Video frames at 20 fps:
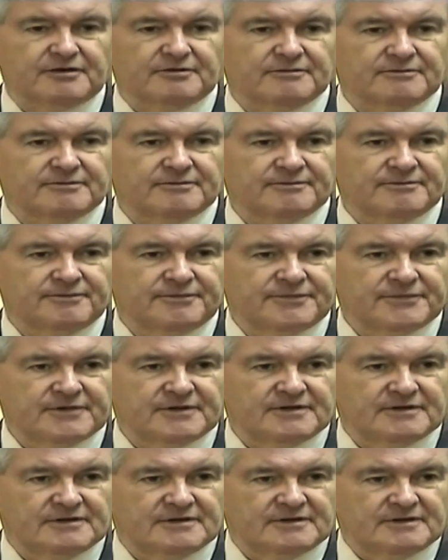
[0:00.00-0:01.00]
in there
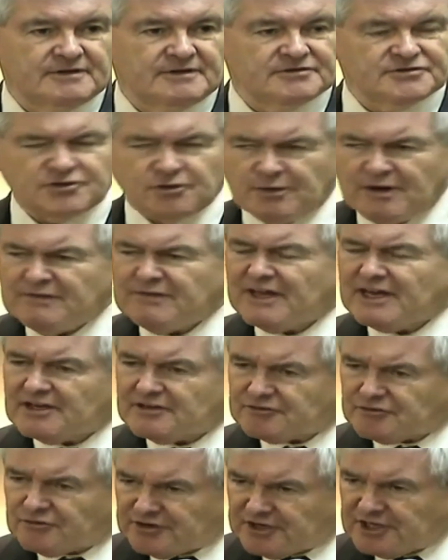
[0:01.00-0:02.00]

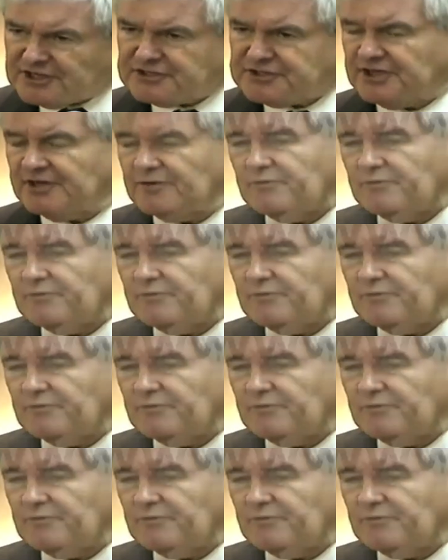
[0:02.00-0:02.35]
but it's so